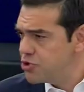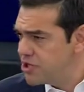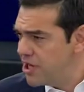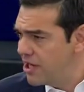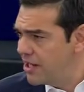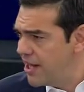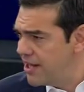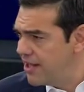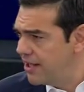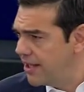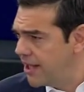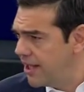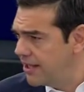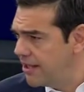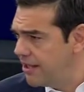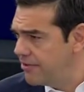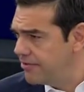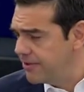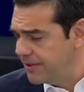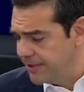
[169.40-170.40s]
We would cope.
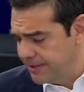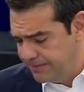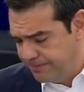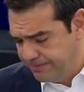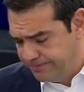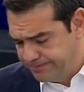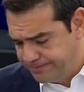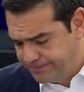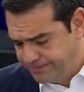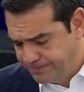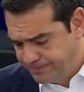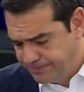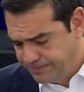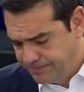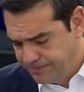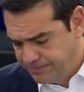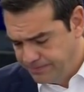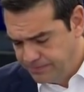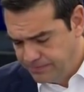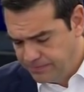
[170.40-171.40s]
But
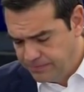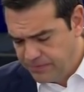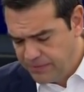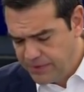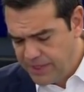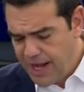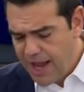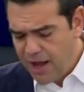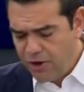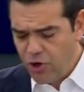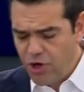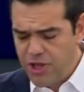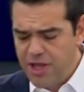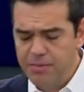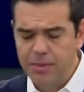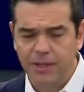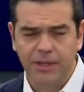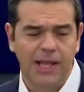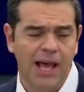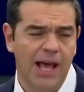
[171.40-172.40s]
Greece
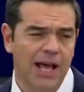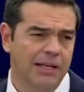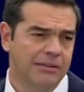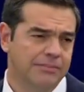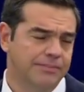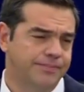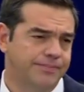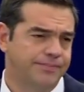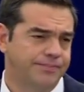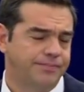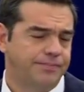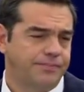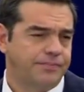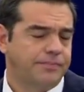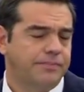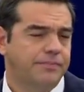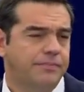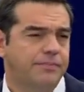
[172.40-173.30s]
managed. Greece